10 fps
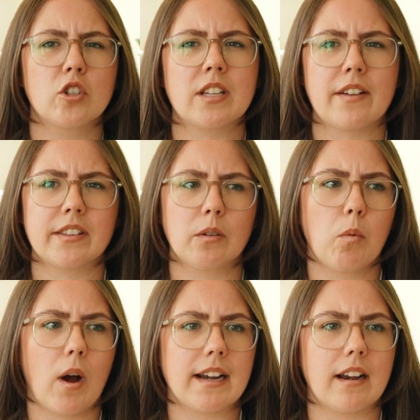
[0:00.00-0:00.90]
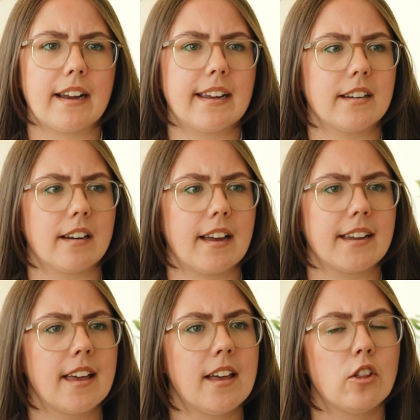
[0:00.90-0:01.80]
just having the white light and
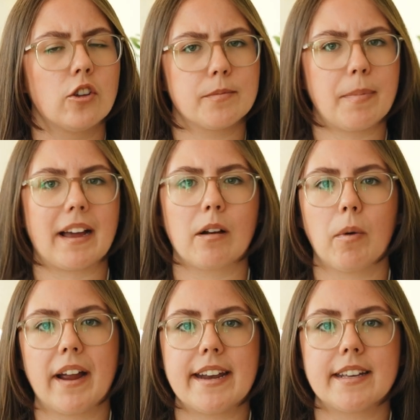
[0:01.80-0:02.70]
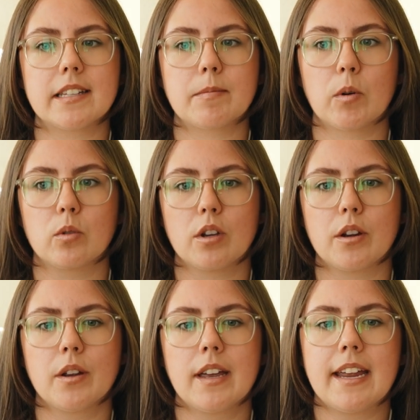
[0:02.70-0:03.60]
like those black and white edits, but
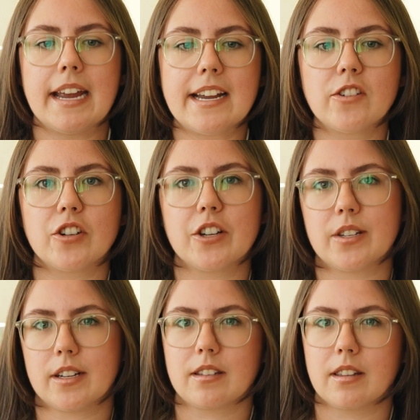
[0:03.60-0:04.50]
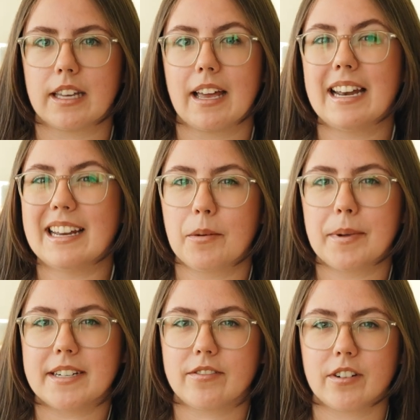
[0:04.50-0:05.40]
also introducing something a little
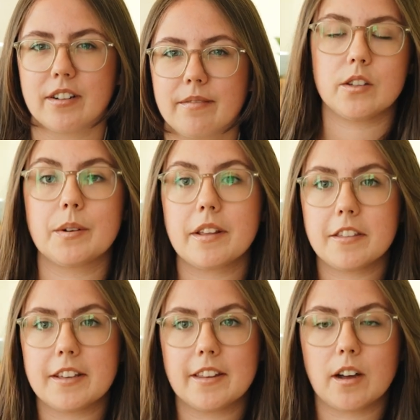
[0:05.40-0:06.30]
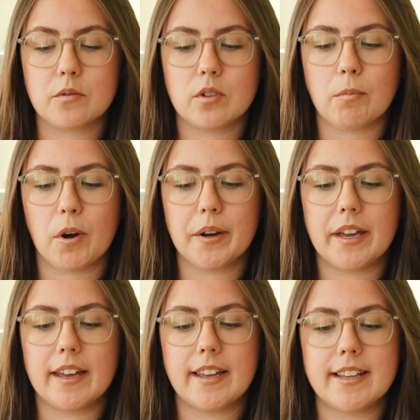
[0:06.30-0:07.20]
bit different. So another thing that comes with the Pro
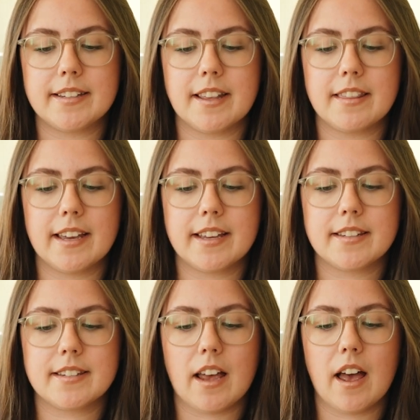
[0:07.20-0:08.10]
Kit is this